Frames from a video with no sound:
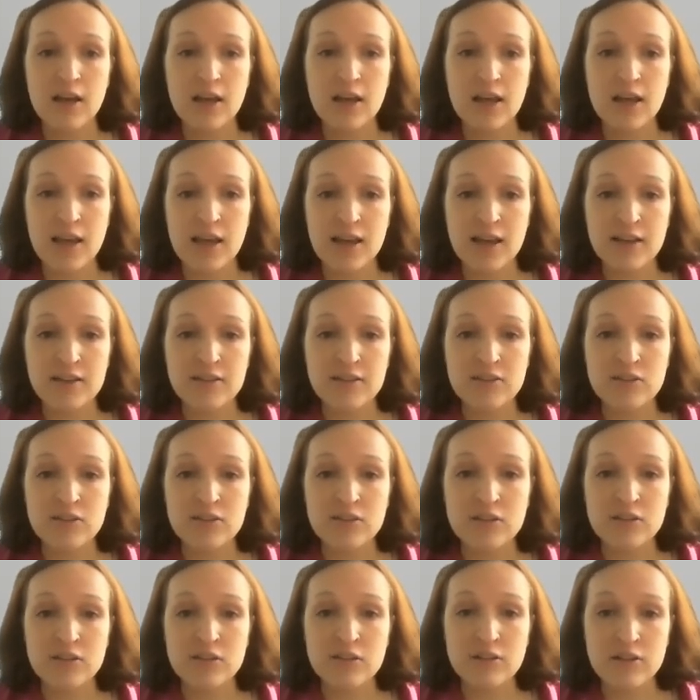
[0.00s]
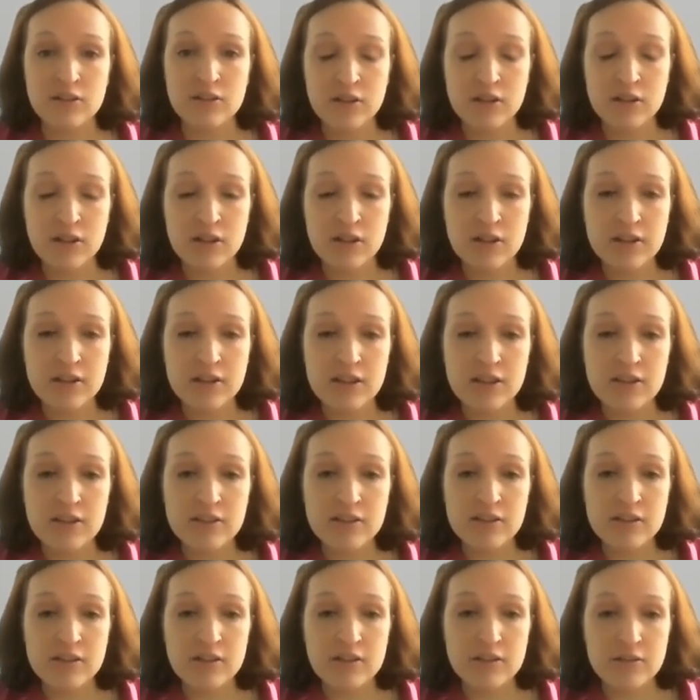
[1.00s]
And
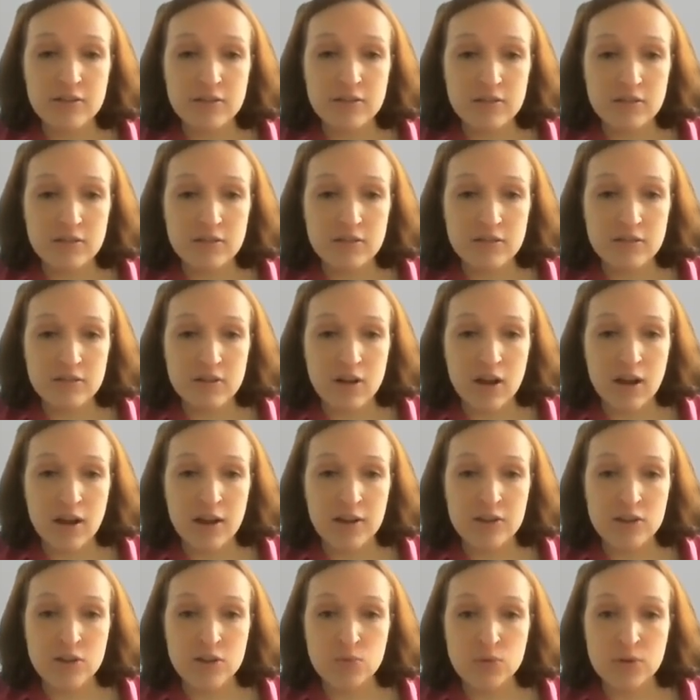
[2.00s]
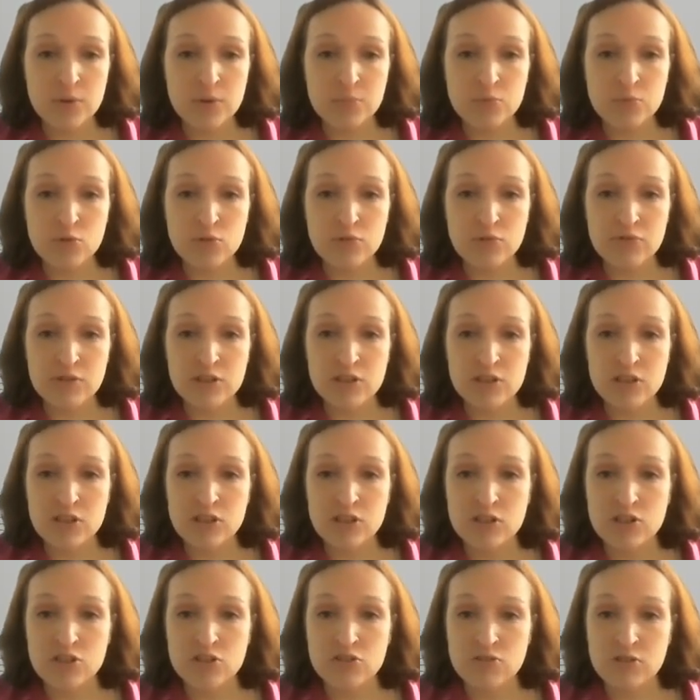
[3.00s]
in either we improve the
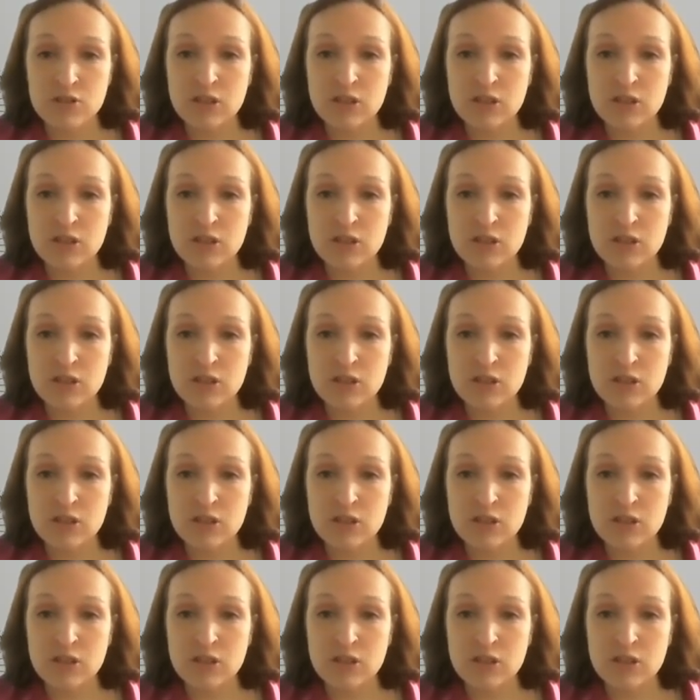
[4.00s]
city street